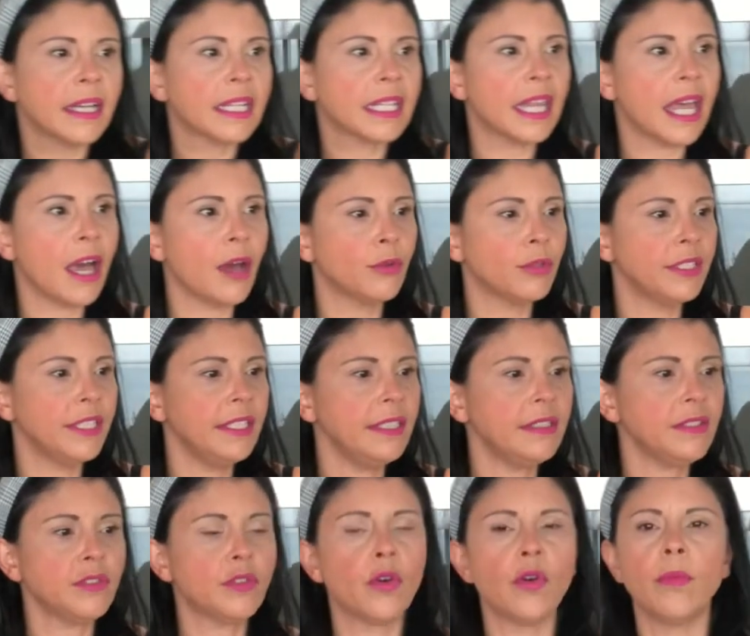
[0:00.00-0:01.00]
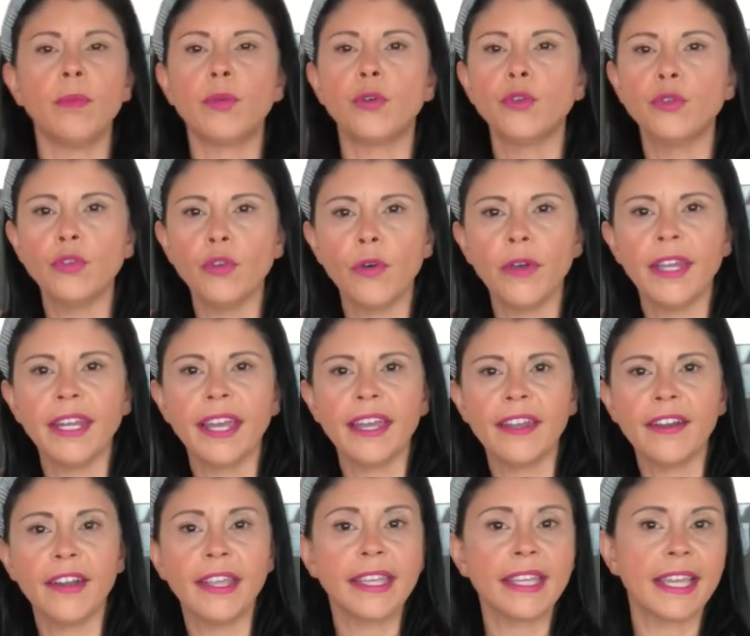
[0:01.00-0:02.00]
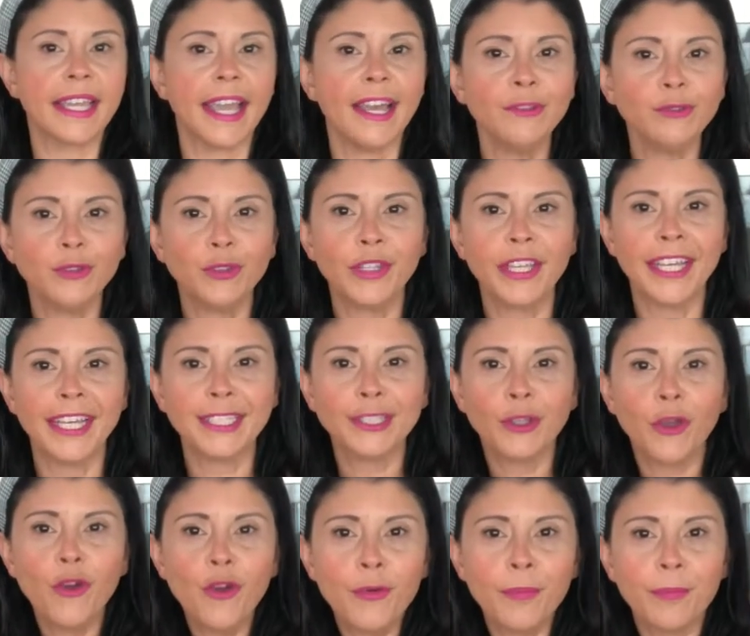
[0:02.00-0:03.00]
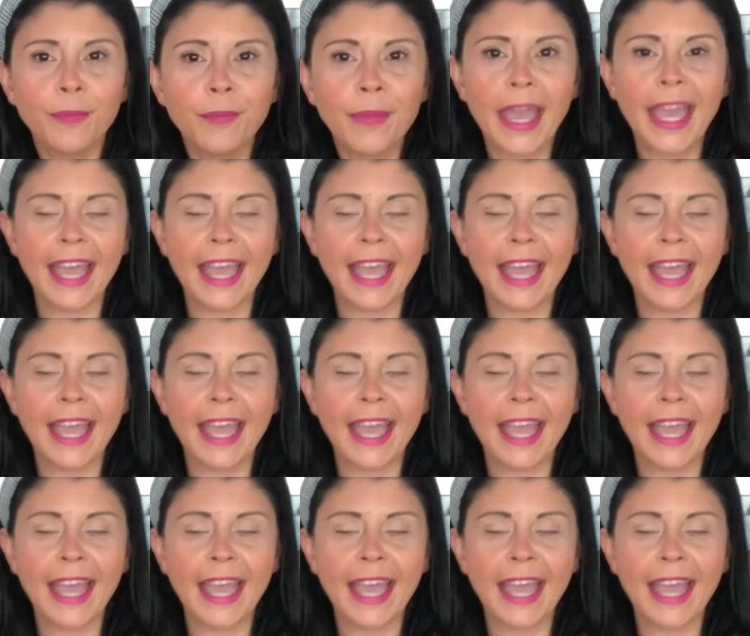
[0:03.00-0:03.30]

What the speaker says: cloudy, so Bruno and I are hanging out today at home.